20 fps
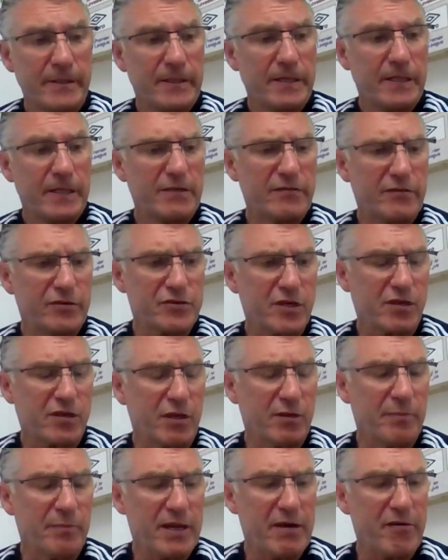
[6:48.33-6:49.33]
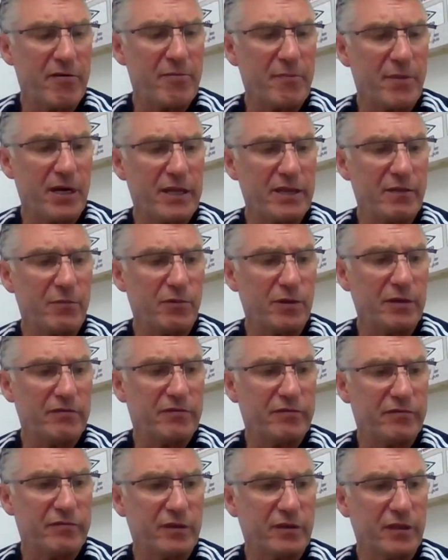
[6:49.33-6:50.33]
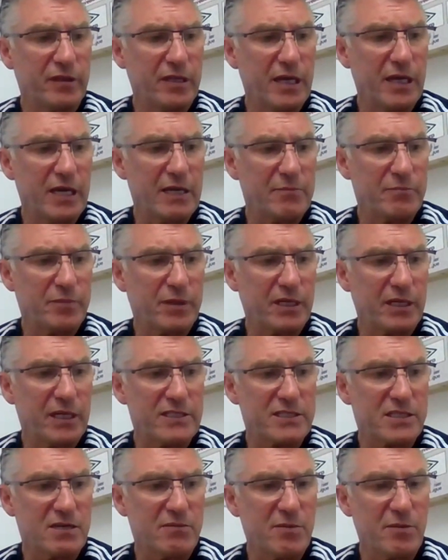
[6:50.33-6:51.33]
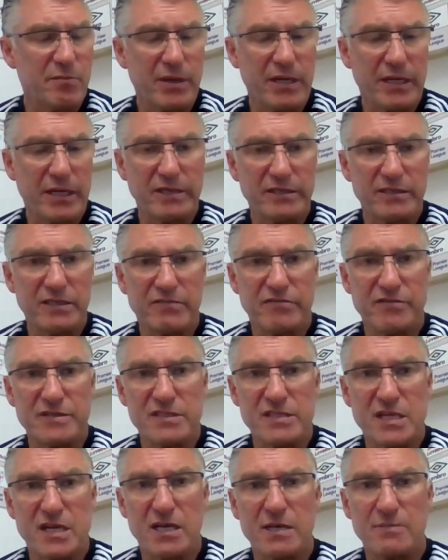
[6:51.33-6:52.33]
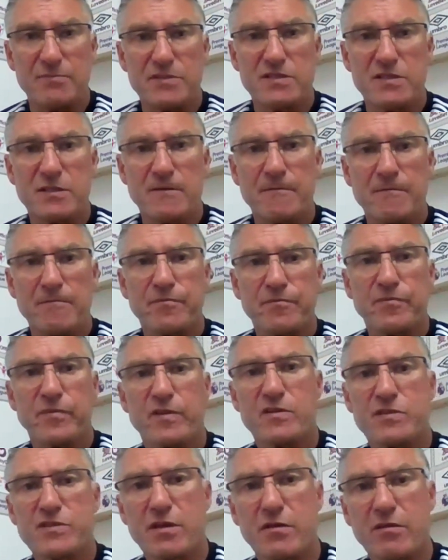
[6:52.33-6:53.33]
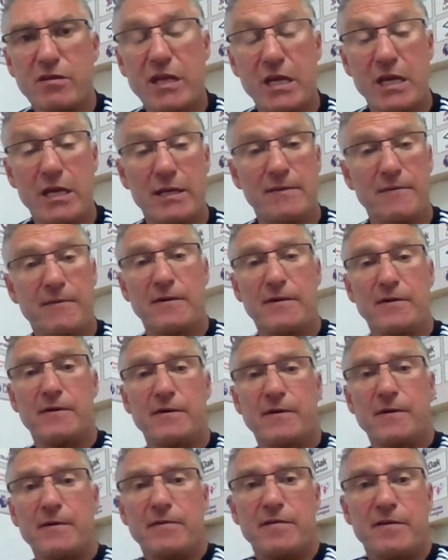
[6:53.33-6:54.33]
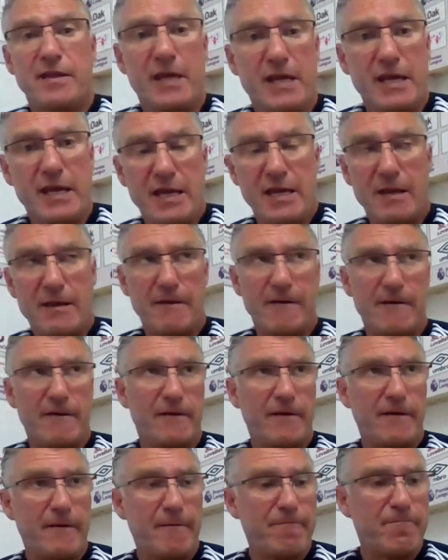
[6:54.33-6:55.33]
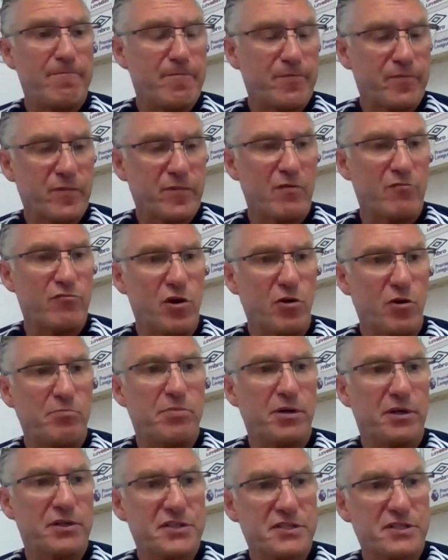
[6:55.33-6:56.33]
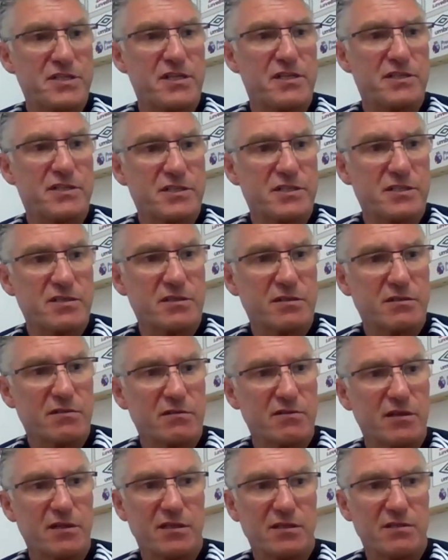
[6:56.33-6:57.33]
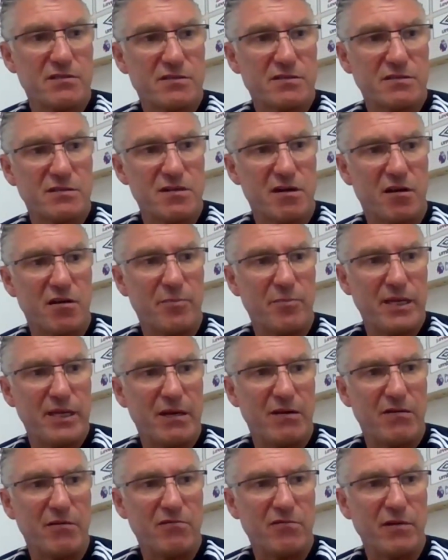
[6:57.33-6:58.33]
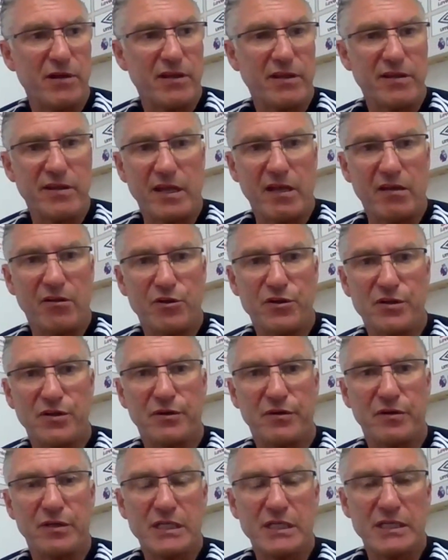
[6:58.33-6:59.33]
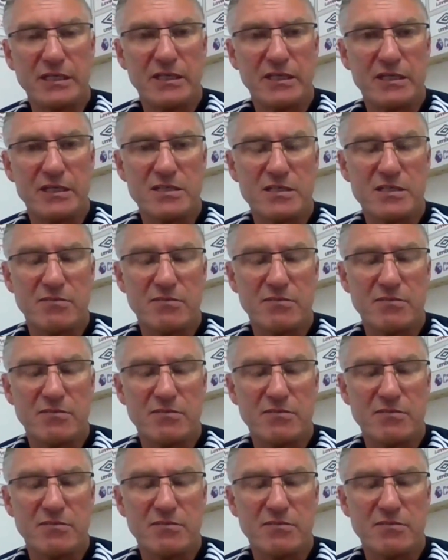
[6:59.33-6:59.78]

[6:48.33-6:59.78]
You've also got to bear in mind that we've had players coming back at different times, so they're Their um, robustness, it's not about whether they look all right, it's